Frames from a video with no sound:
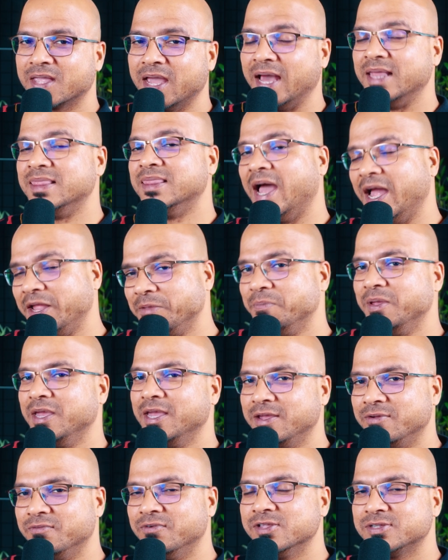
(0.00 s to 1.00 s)
And that me
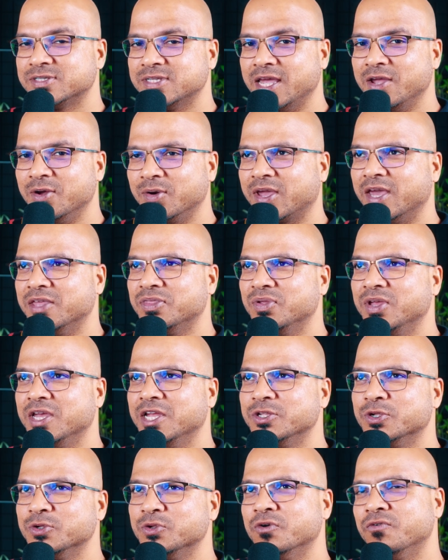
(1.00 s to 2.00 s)
will say, okay, three
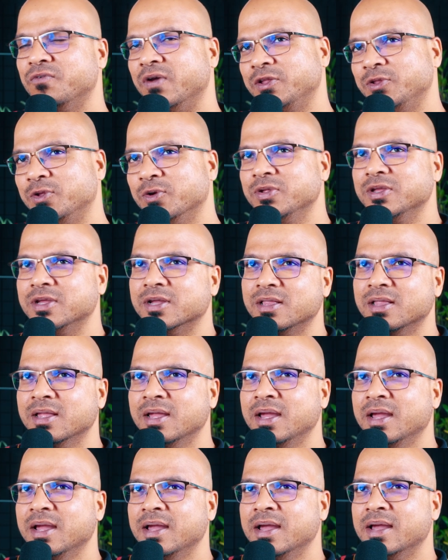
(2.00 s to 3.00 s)
into two factorial.
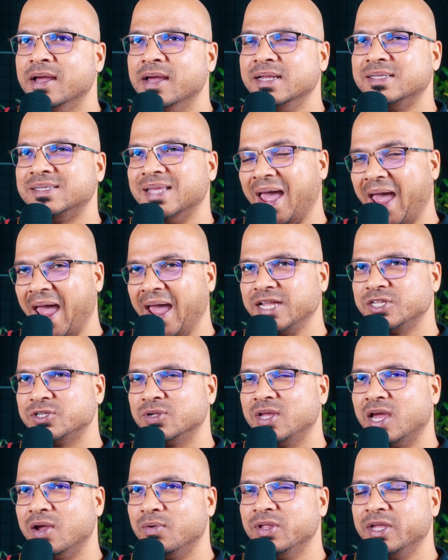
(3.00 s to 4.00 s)
It's
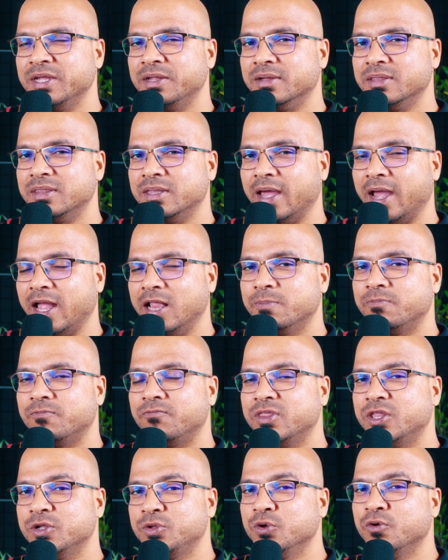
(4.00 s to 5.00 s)
actually, I will need help
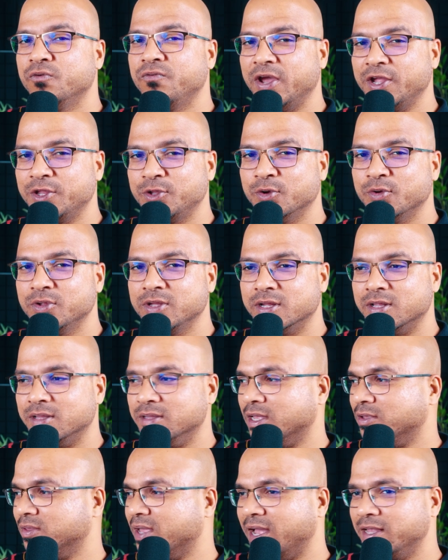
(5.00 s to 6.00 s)
with the two
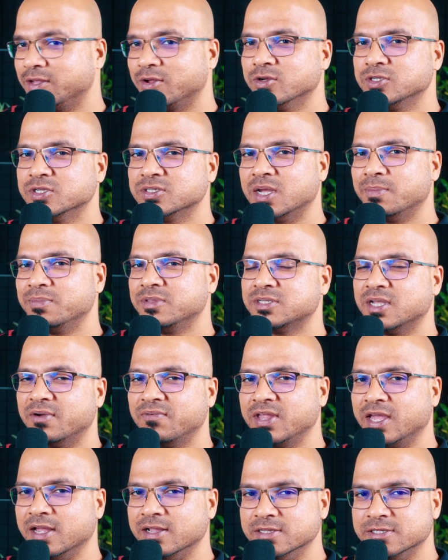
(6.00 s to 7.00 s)
factorial. Now that goes to some,
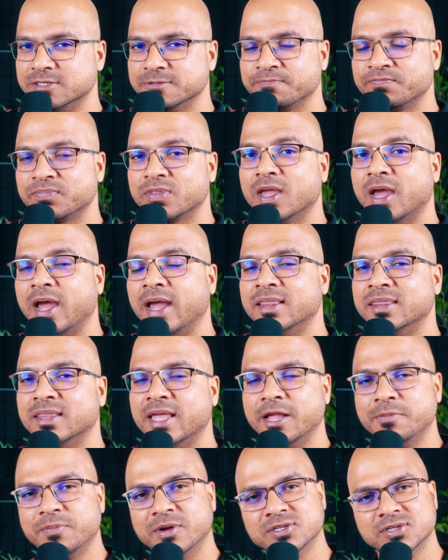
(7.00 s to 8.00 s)
someone else. And
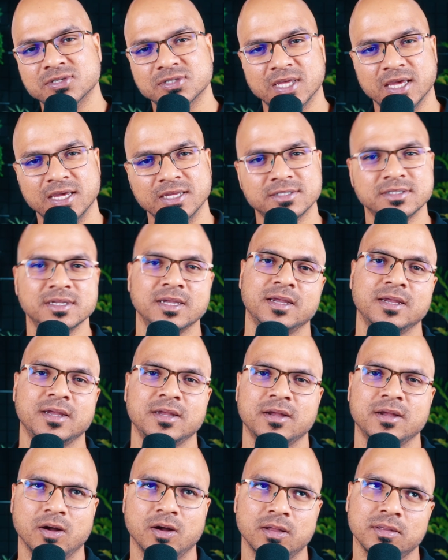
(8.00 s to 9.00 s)
that person says,
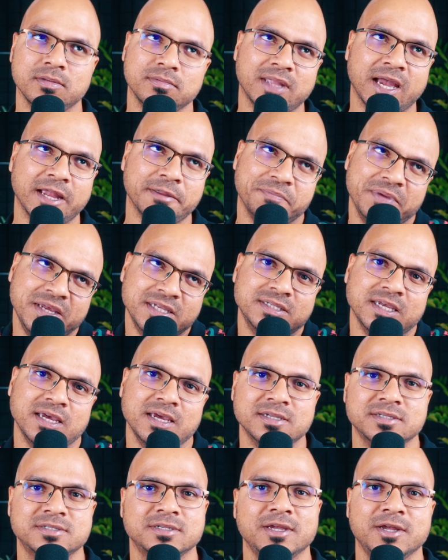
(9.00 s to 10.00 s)
uh, that me
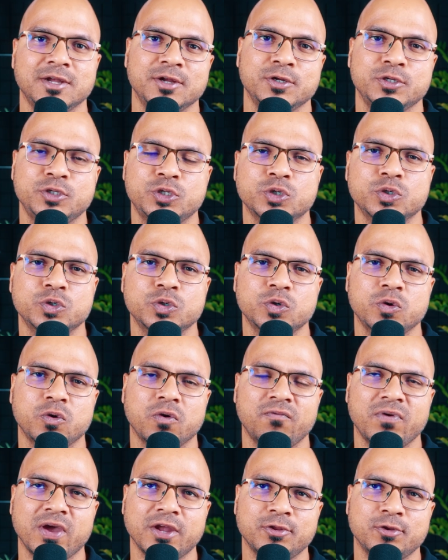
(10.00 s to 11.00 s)
says, two
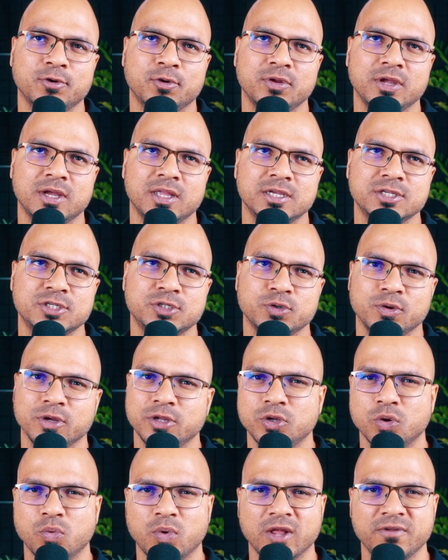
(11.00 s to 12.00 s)
factorial is two
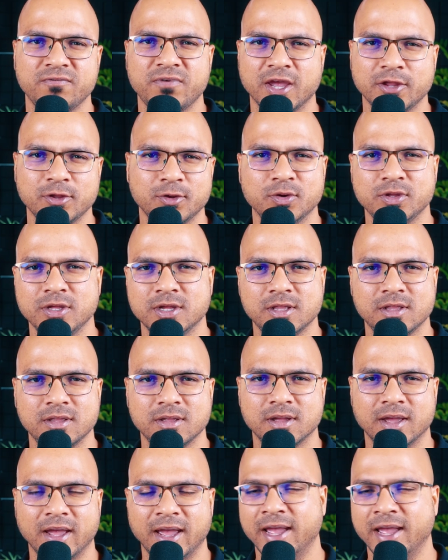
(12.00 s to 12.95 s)
into one factorial.